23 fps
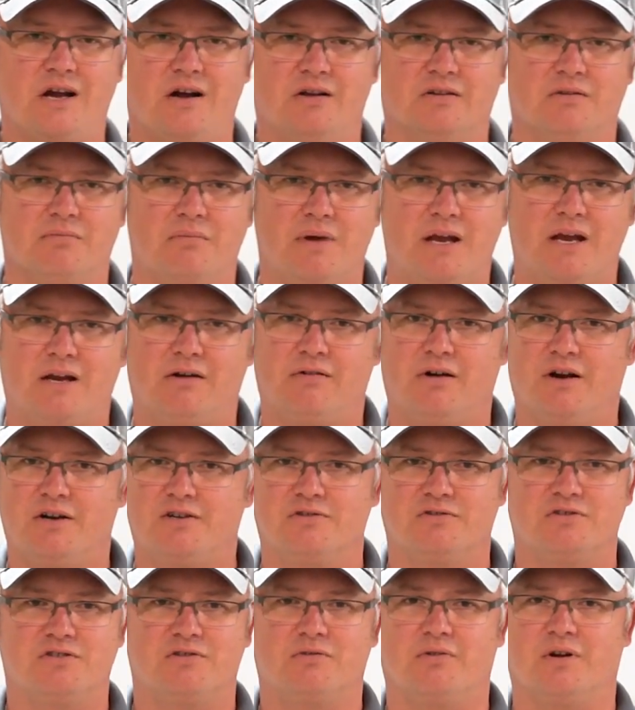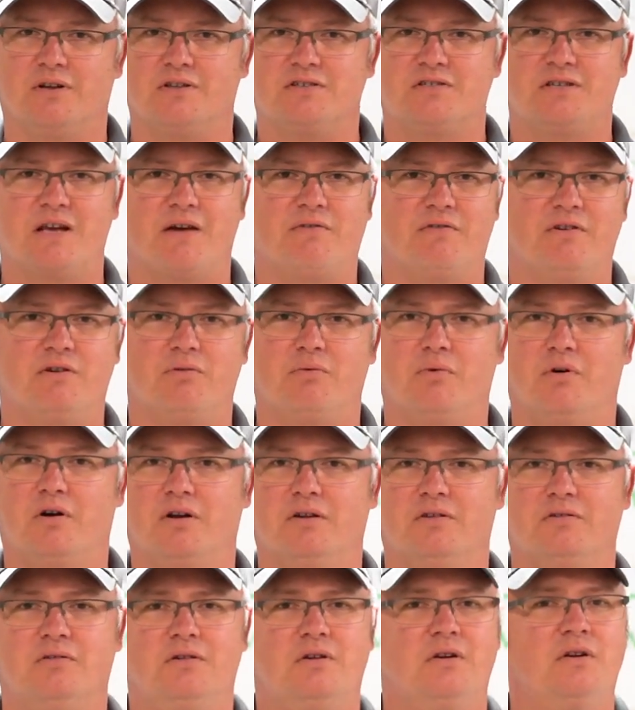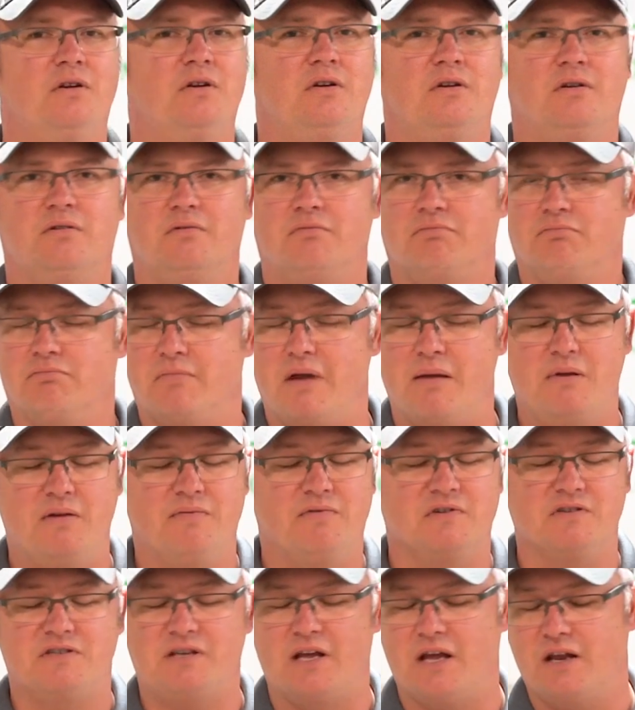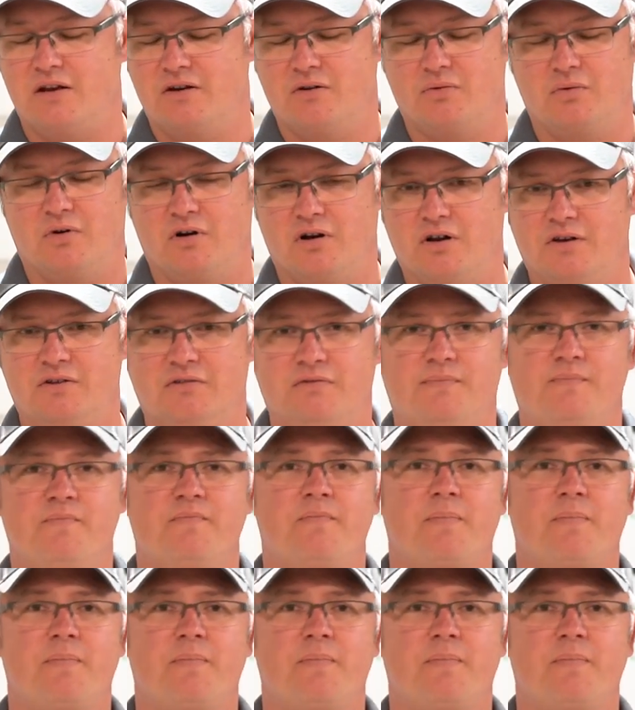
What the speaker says: cal to mag ratios, you want 7 to 1, maybe even 10 to 1.